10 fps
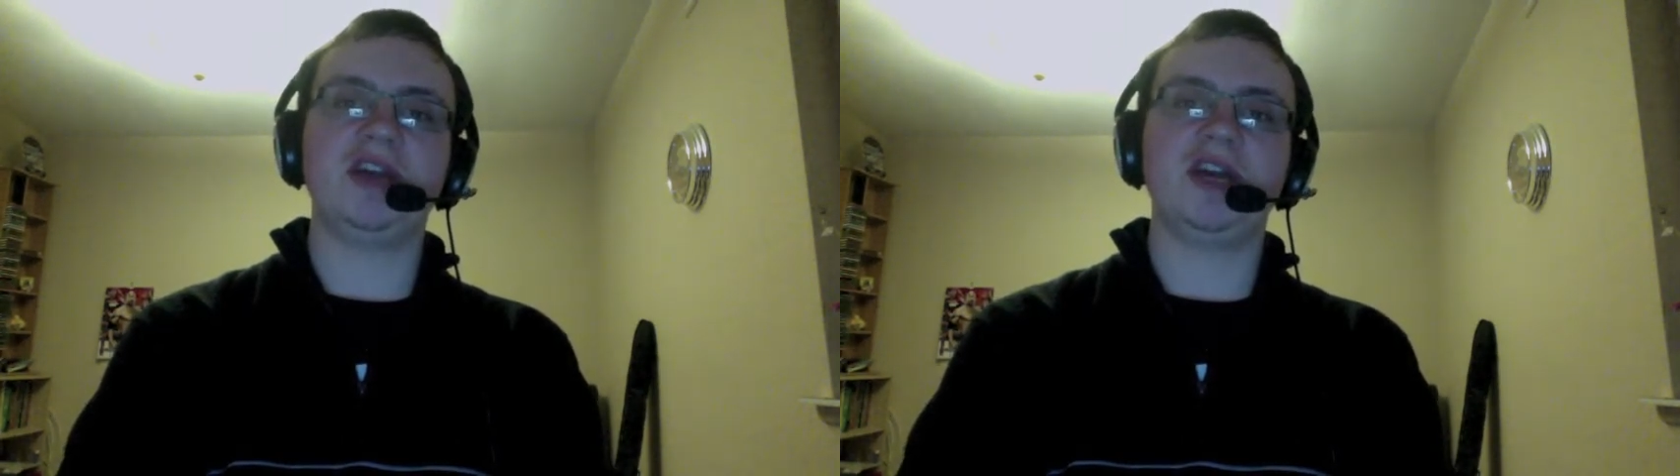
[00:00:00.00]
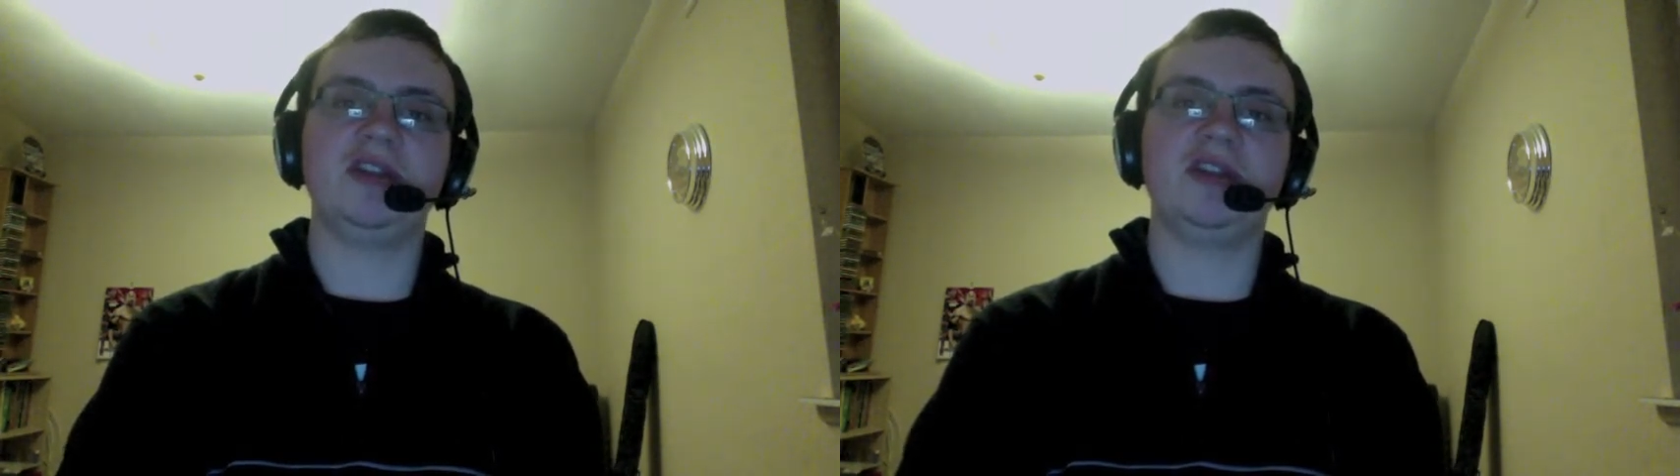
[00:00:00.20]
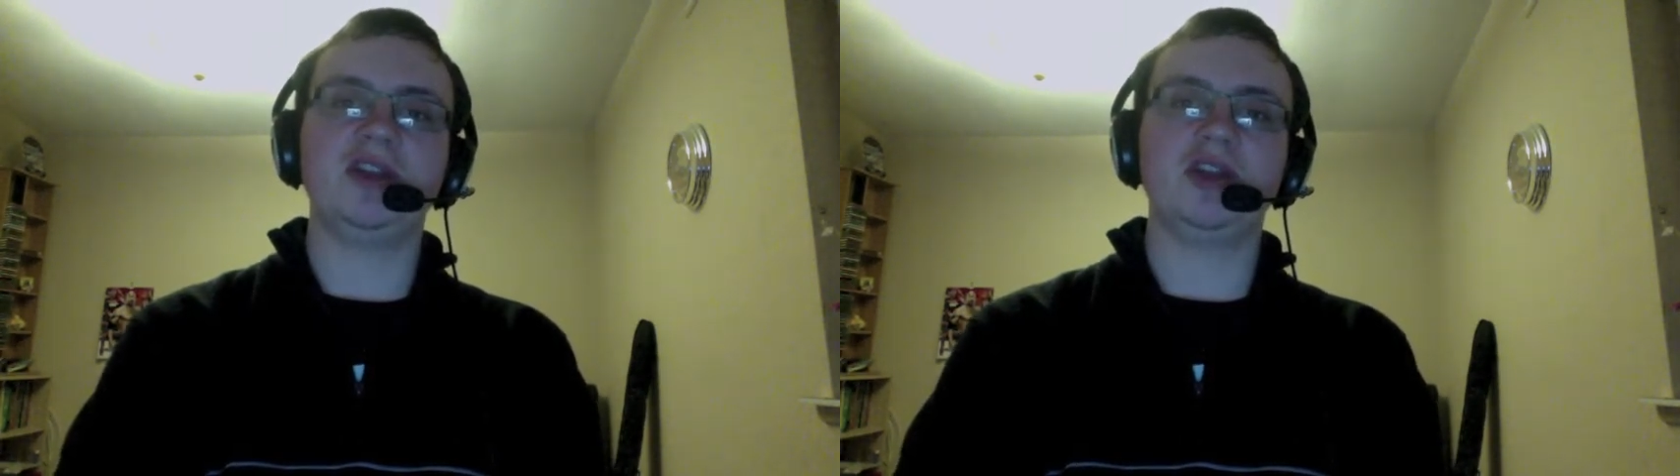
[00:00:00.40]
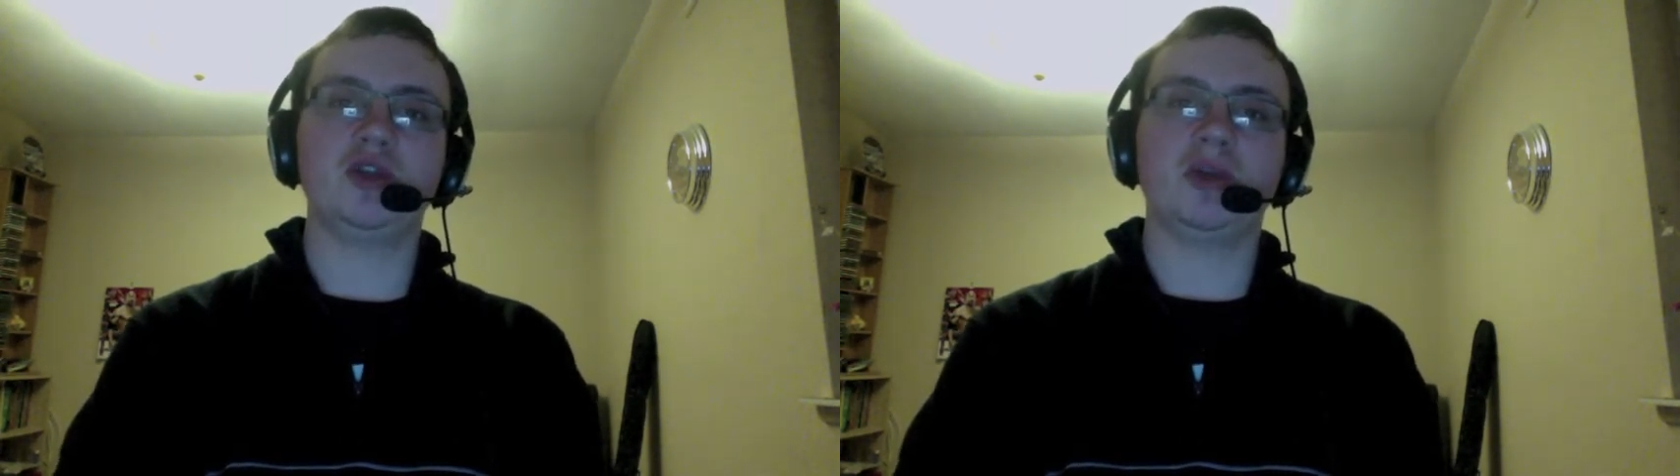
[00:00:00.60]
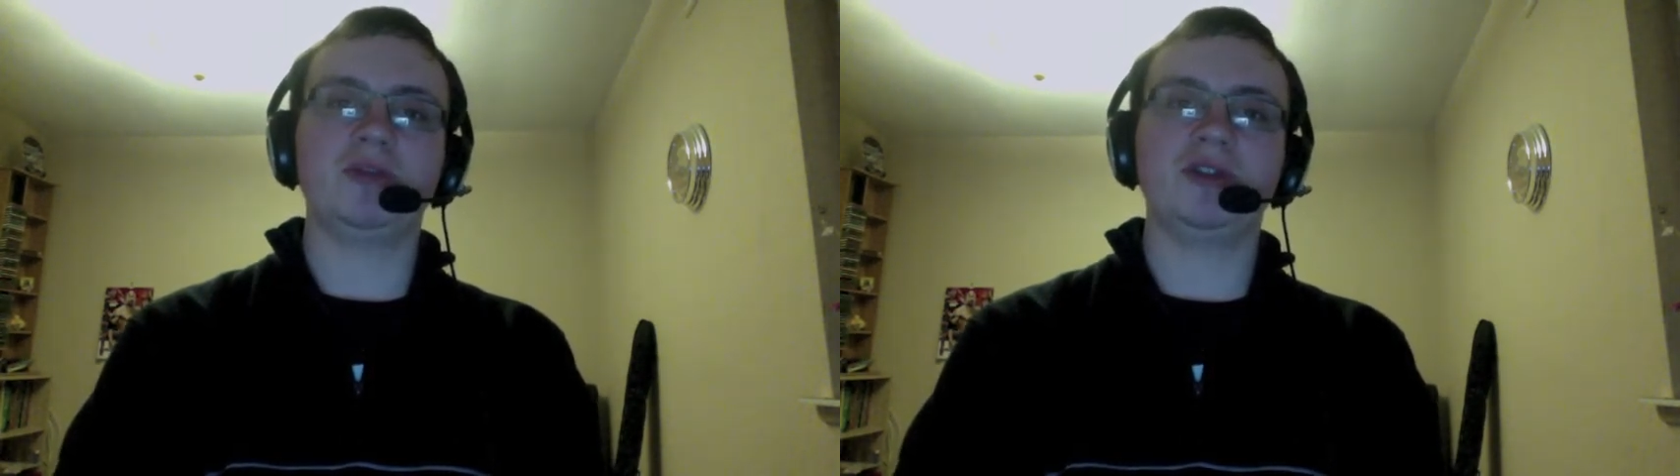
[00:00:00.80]
and the
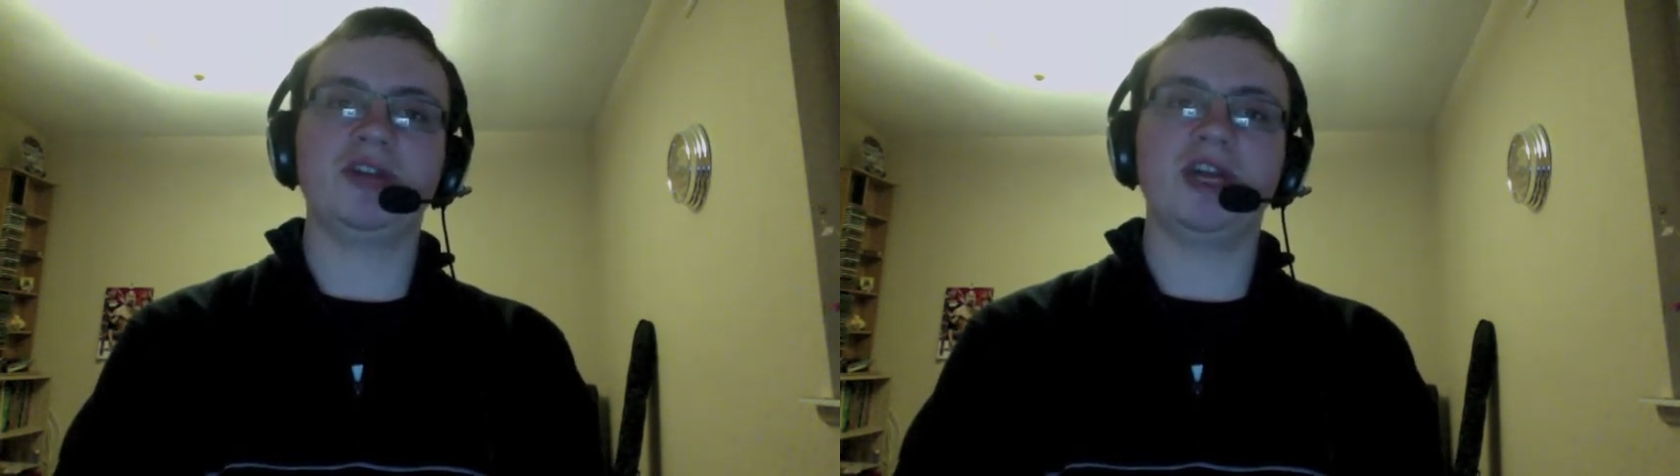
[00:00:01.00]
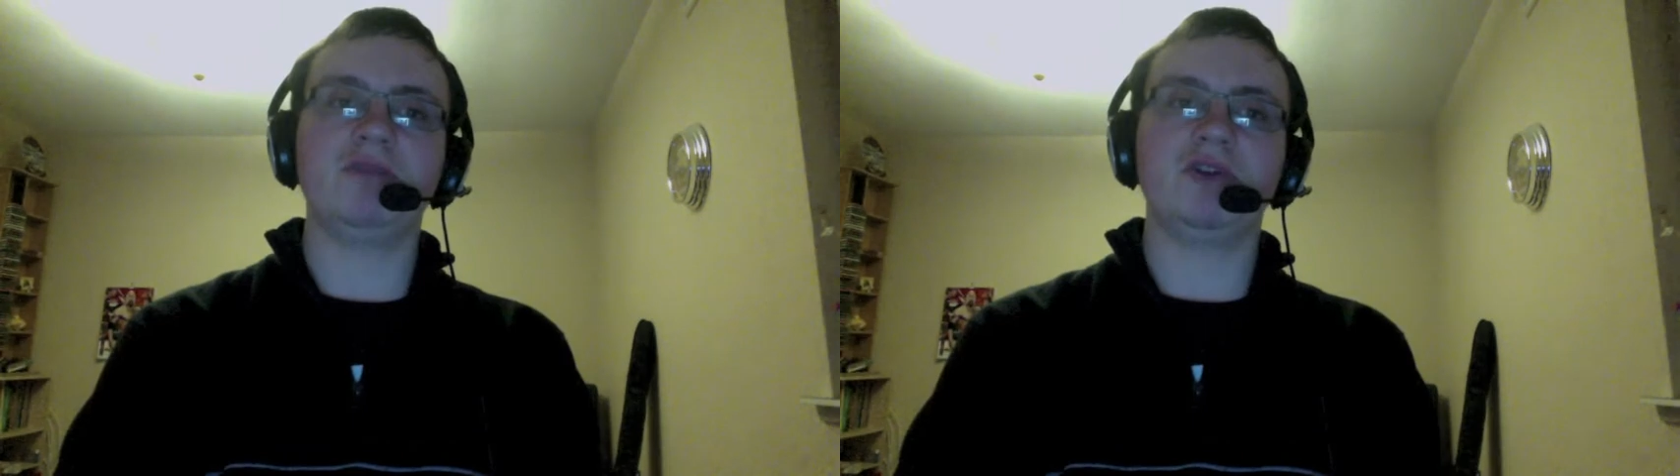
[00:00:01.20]
drop in the dime